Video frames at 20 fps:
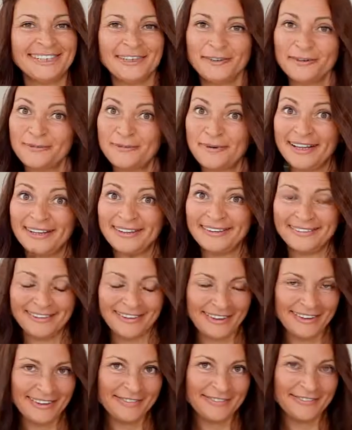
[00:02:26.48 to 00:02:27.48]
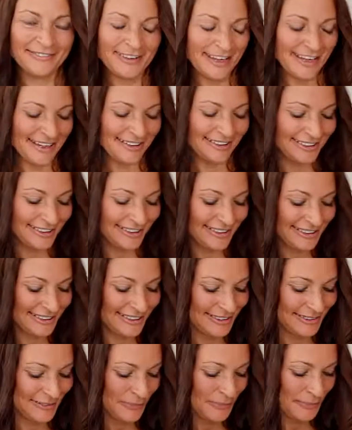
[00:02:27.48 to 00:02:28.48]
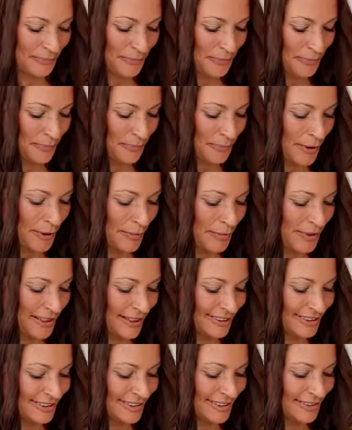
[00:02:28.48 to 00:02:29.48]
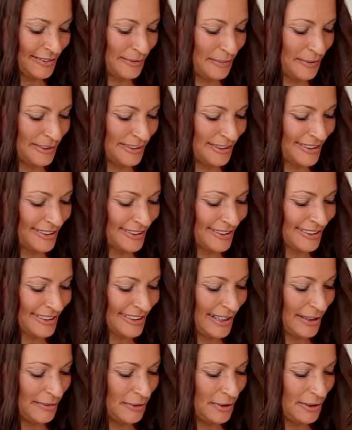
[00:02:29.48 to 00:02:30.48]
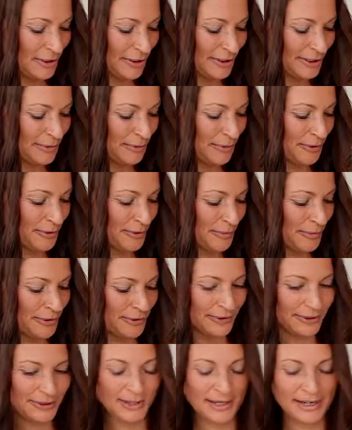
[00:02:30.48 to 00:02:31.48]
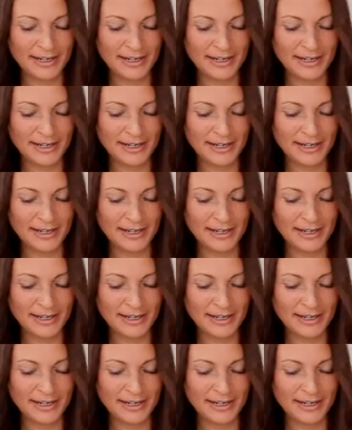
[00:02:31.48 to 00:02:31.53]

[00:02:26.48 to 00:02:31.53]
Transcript: to take your palette knife and just pop it underneath the biscuits, and we're going to put them on the